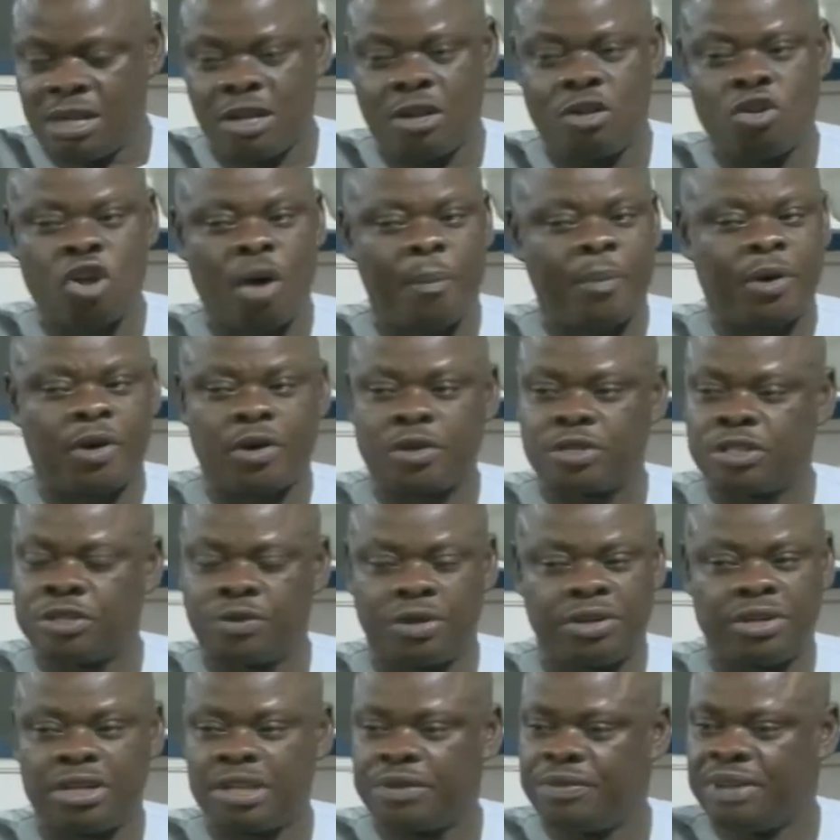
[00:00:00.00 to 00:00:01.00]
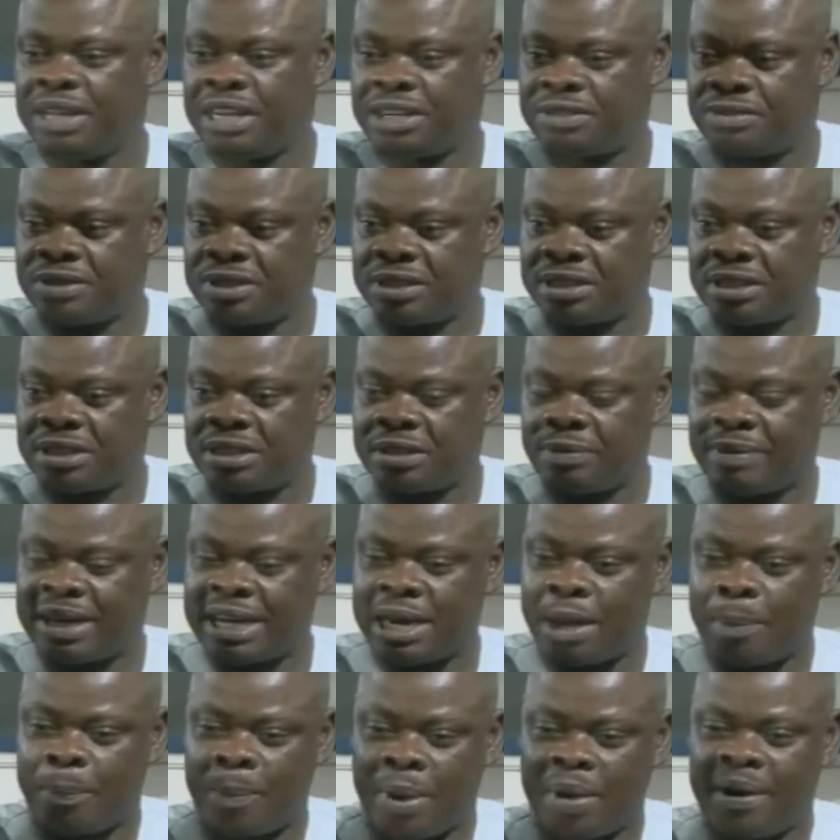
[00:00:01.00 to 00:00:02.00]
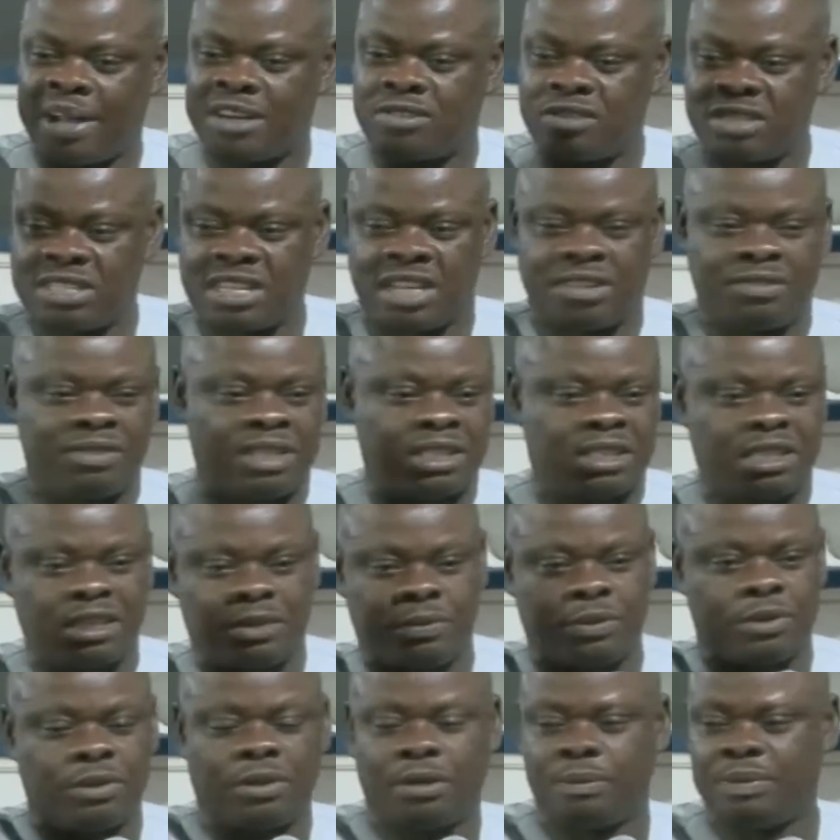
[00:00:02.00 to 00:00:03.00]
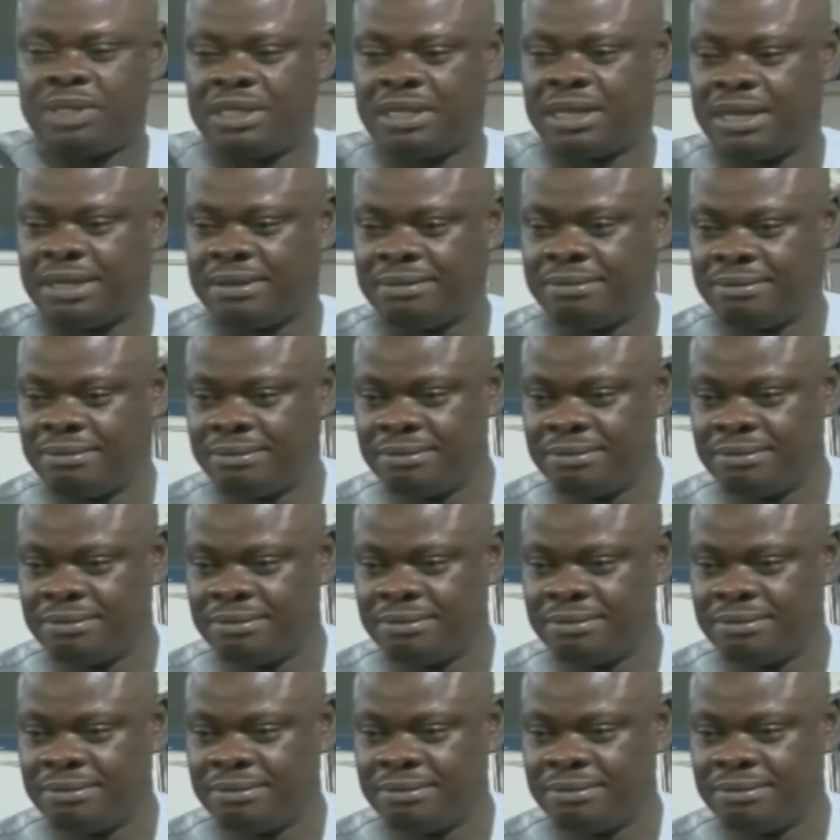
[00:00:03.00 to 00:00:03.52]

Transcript: Not because they want to give electricity, but the power to generate it will not be there.